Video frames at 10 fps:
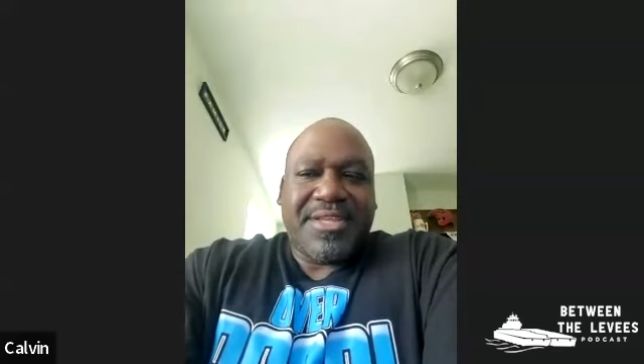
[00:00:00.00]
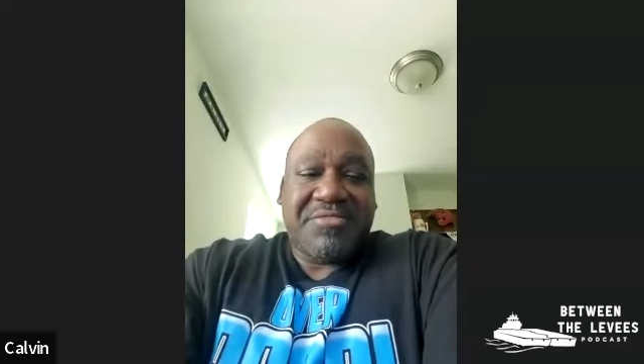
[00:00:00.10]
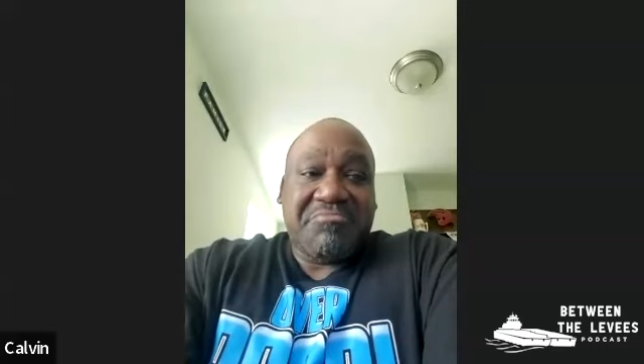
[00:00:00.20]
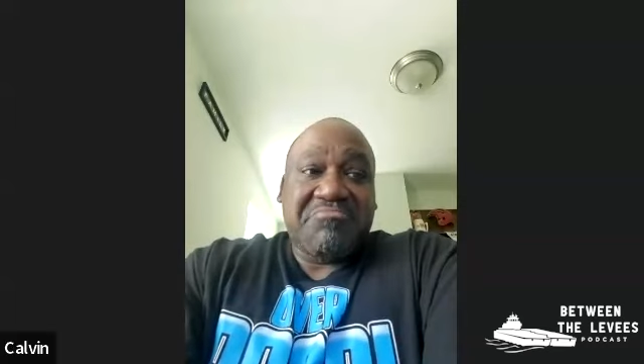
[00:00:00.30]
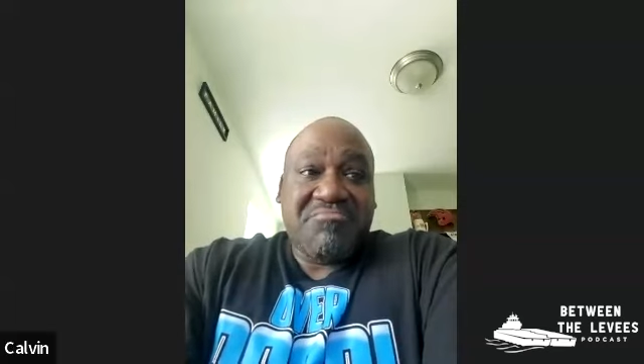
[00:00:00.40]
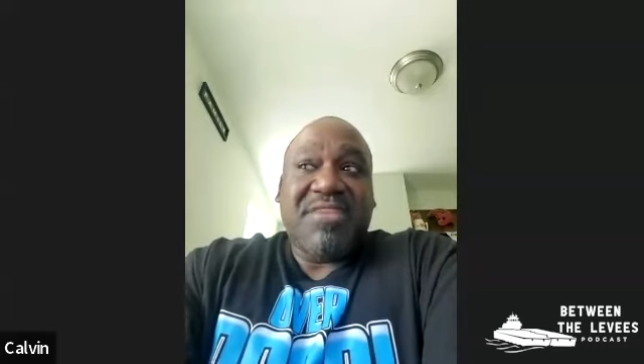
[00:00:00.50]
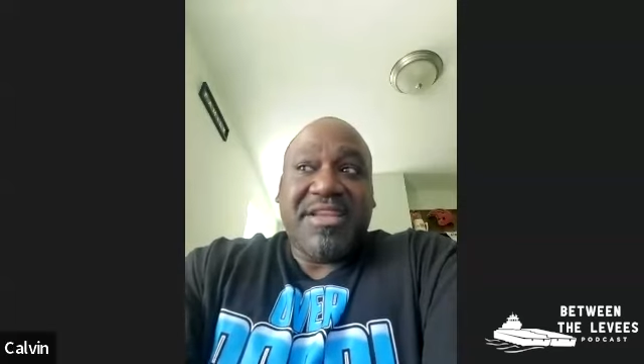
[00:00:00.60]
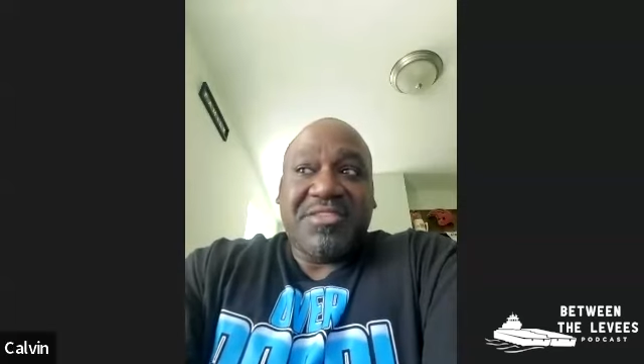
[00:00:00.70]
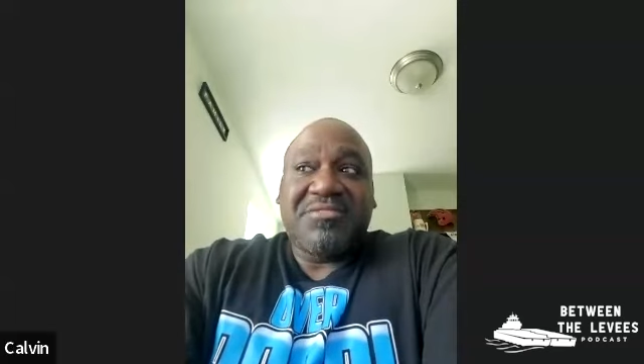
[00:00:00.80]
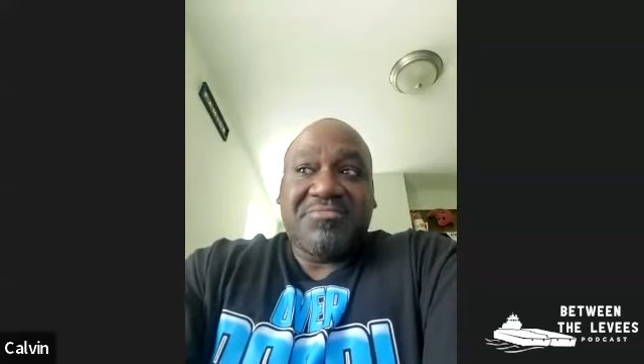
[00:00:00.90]
And
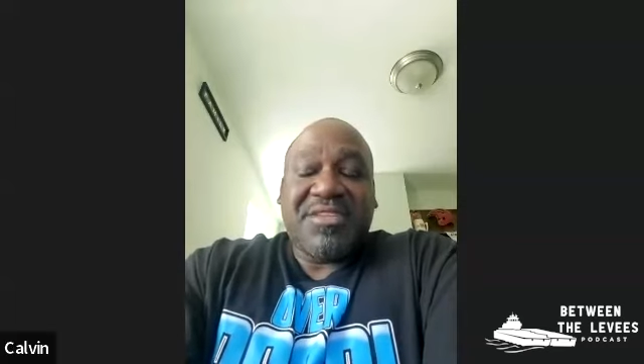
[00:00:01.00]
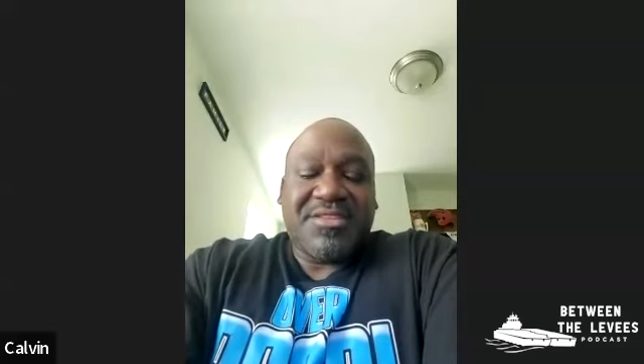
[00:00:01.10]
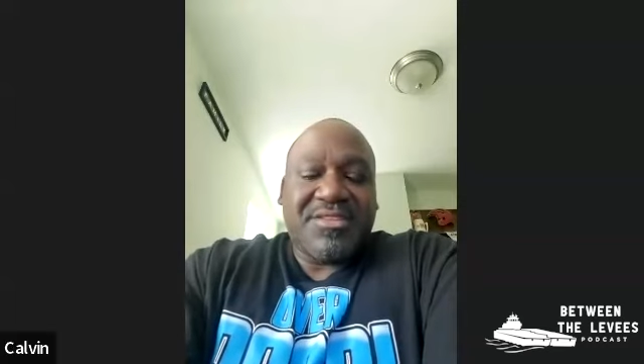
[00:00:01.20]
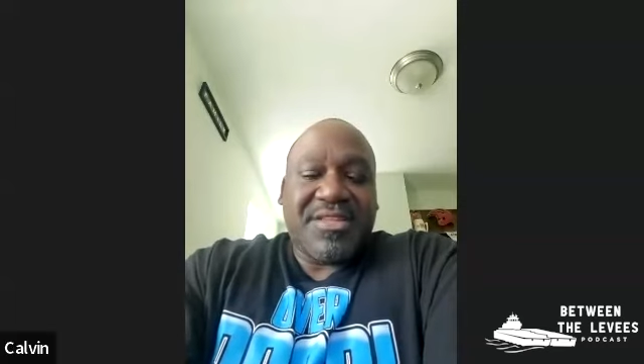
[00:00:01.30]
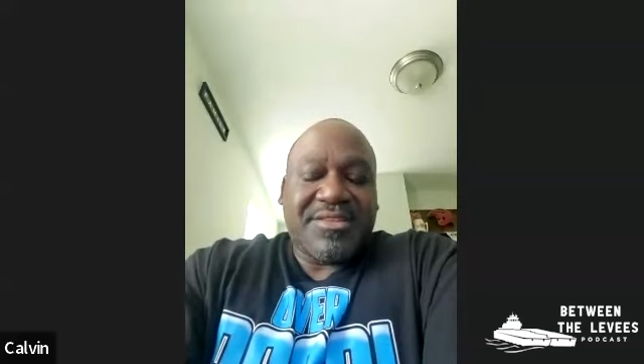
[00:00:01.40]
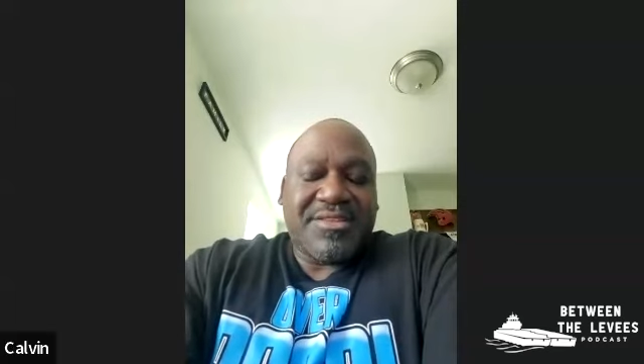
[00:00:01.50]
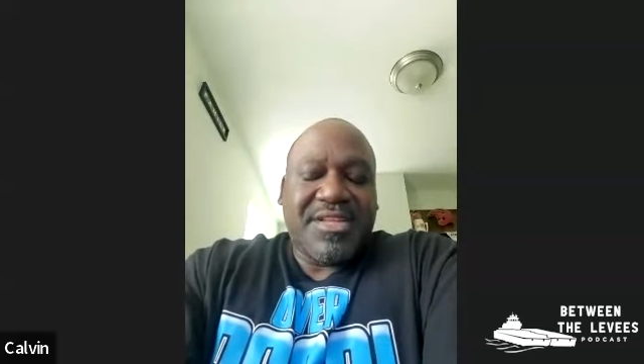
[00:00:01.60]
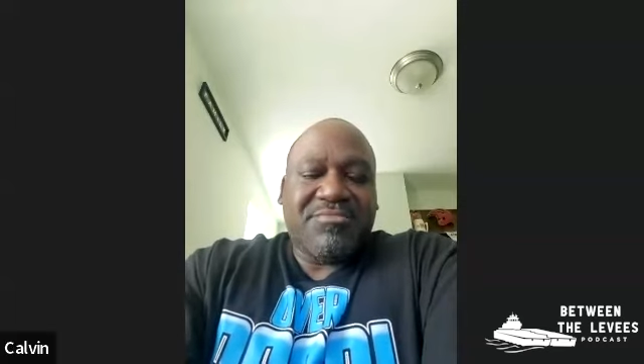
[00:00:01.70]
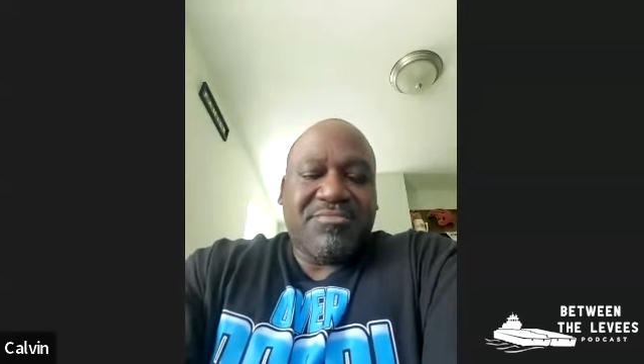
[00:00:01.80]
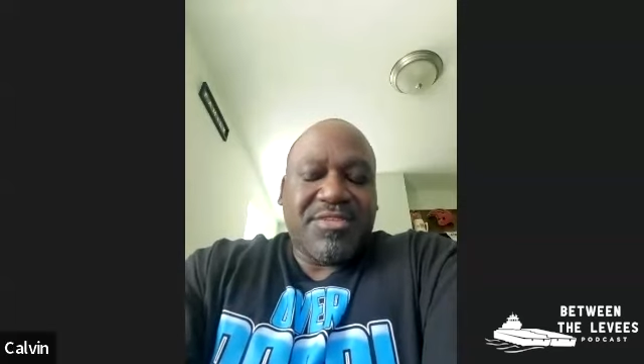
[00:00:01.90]
that's and that
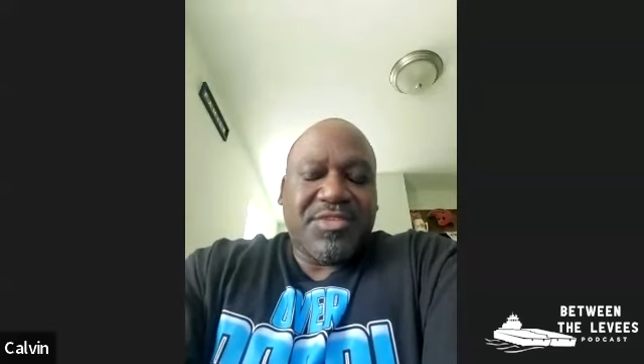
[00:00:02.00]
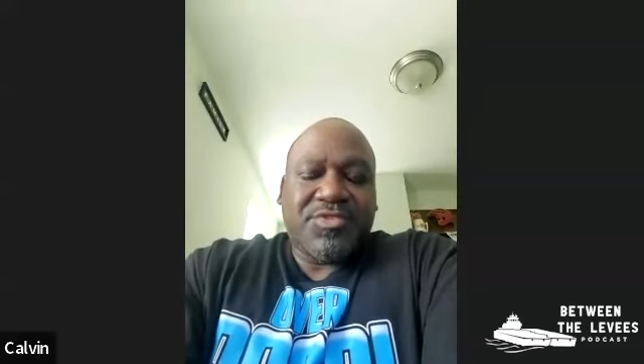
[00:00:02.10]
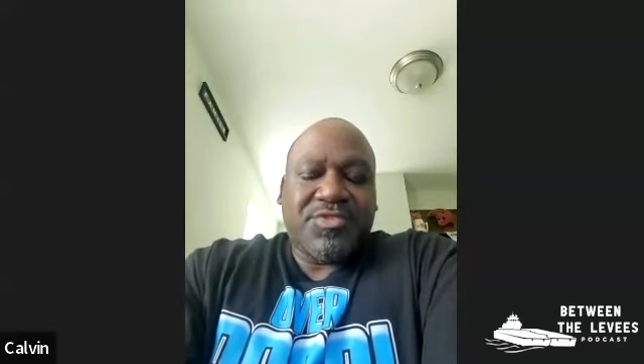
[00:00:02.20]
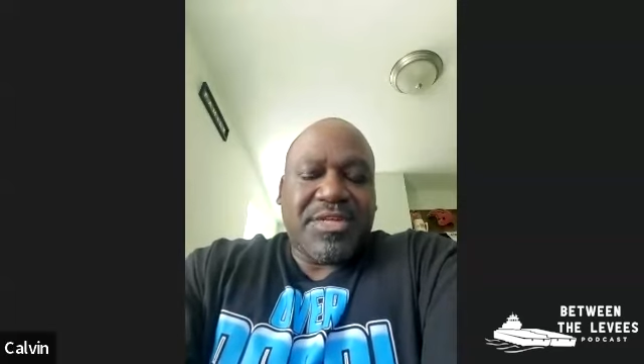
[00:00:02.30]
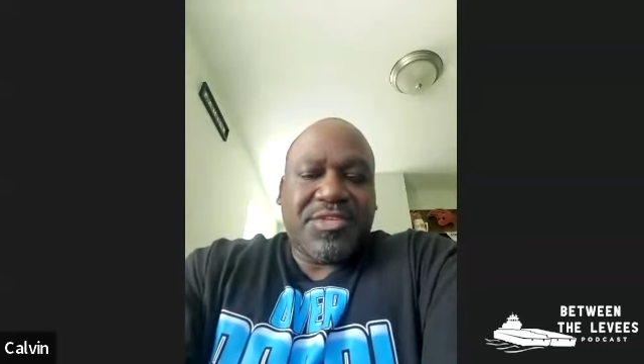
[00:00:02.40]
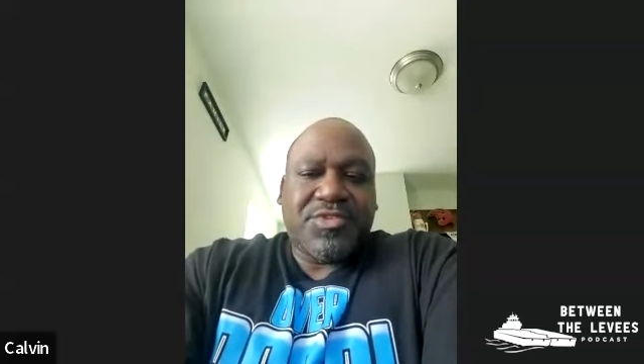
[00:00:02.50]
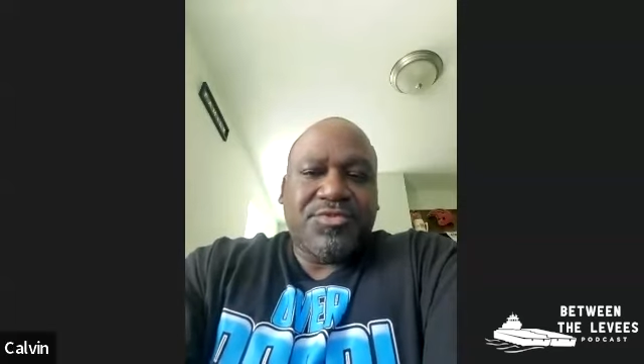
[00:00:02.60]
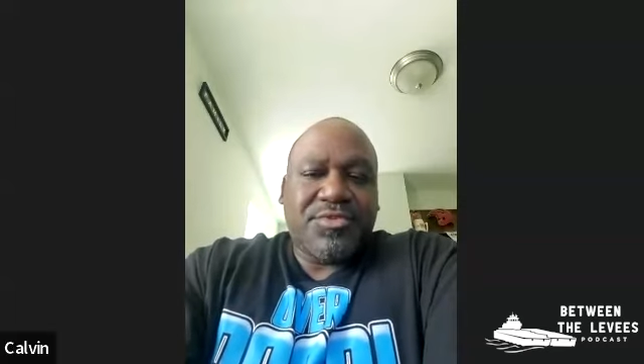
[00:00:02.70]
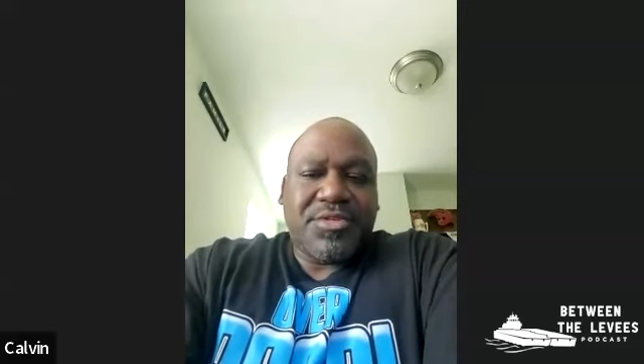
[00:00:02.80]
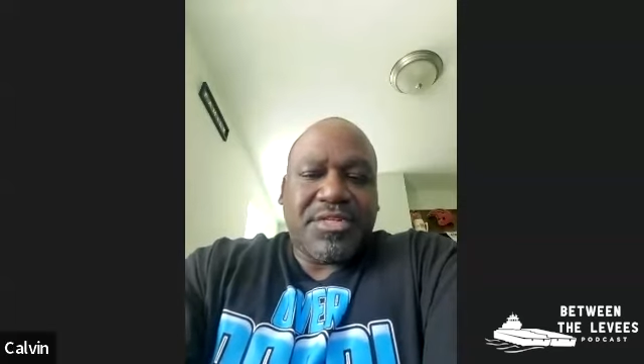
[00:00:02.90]
he this that's
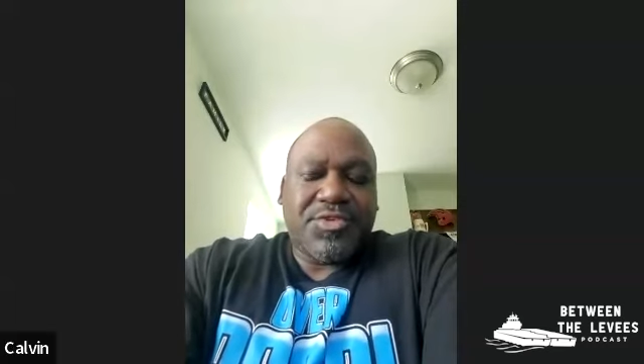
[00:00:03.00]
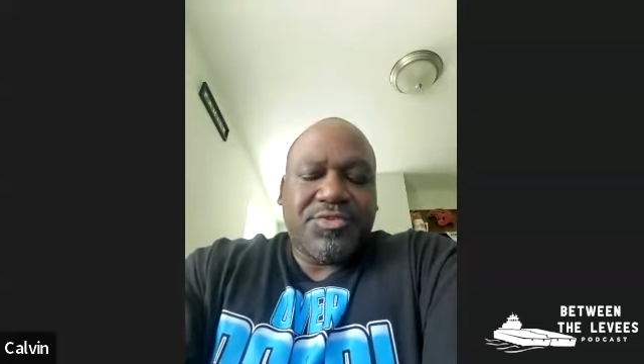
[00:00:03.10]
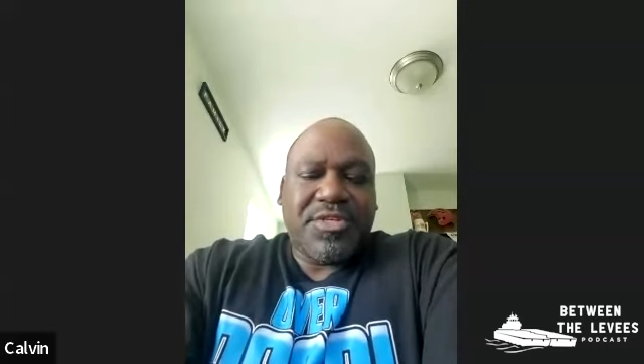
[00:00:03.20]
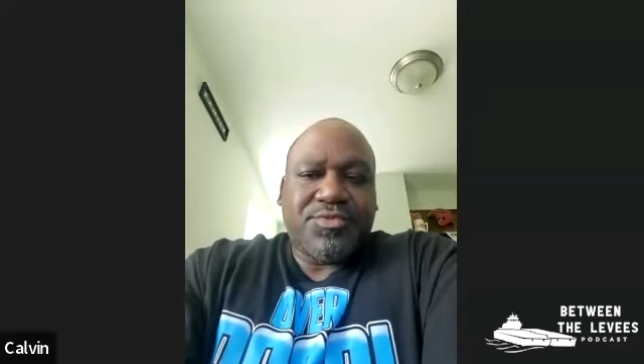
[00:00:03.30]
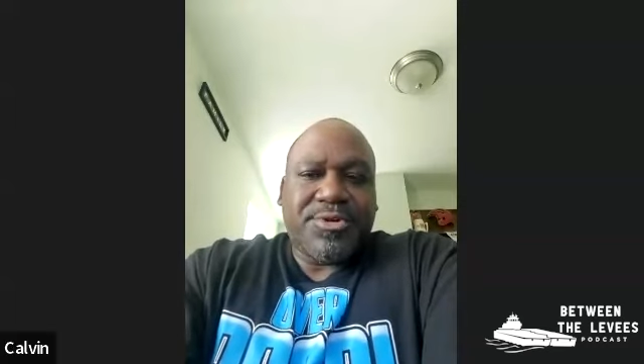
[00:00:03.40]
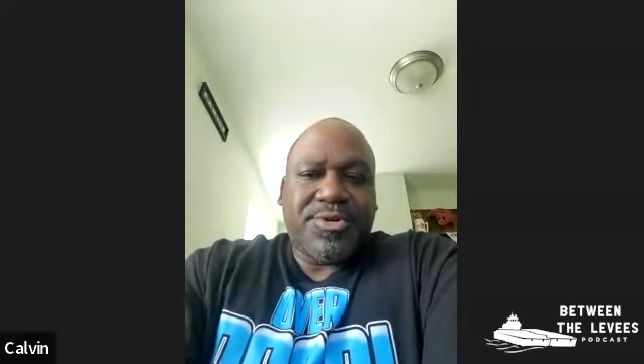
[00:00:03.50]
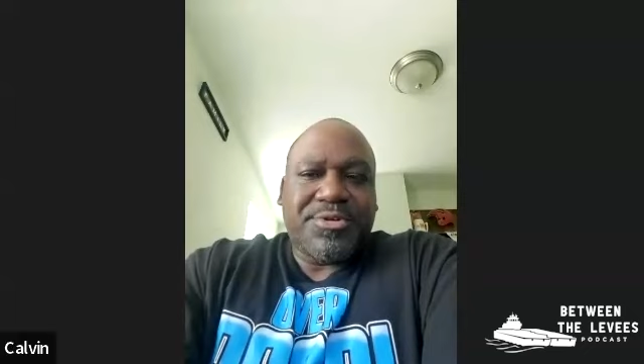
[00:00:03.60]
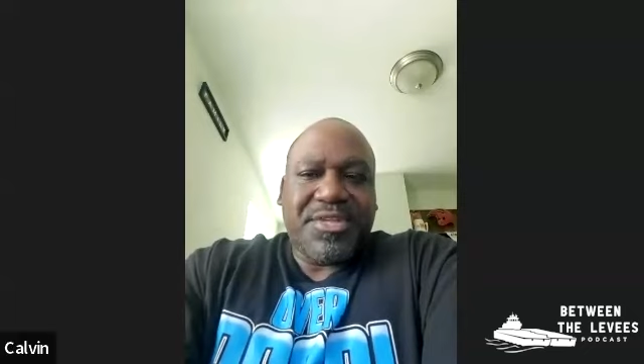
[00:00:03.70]
true. To, that's true to his word.